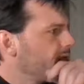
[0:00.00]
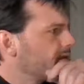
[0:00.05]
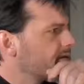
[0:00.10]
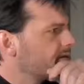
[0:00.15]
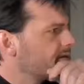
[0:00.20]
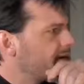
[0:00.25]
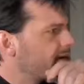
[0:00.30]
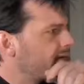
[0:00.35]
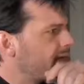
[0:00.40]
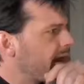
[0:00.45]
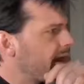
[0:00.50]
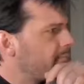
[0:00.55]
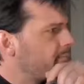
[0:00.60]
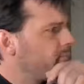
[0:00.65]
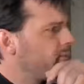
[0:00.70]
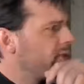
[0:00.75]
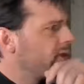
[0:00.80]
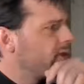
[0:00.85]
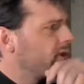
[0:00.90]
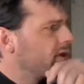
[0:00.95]
So at that
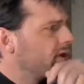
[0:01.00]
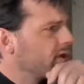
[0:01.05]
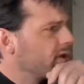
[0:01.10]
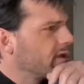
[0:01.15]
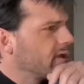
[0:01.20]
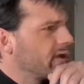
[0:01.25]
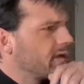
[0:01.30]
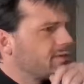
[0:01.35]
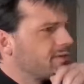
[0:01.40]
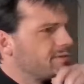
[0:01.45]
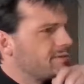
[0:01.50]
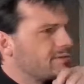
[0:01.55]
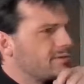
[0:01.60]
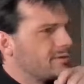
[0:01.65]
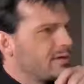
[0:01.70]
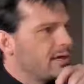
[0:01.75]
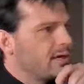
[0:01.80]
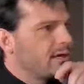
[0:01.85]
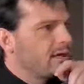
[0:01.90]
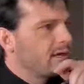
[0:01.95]
point, you got to get
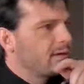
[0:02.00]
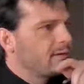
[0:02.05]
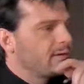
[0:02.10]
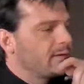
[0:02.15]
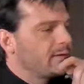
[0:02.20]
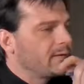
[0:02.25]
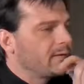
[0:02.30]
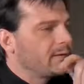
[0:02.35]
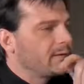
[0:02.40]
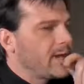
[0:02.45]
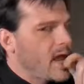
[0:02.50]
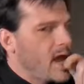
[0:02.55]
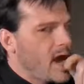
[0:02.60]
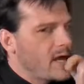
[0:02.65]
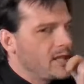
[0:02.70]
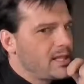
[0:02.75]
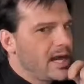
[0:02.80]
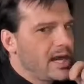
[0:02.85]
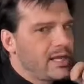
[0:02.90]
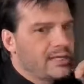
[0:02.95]
your
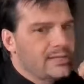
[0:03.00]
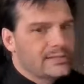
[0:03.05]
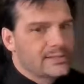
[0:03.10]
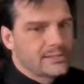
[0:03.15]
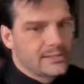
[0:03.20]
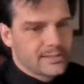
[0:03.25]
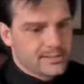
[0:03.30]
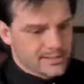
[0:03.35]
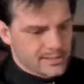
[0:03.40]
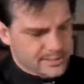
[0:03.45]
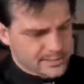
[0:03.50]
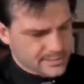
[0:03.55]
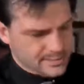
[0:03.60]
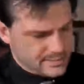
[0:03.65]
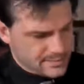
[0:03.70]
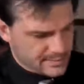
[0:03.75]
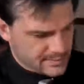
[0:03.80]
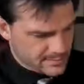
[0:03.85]
alliances.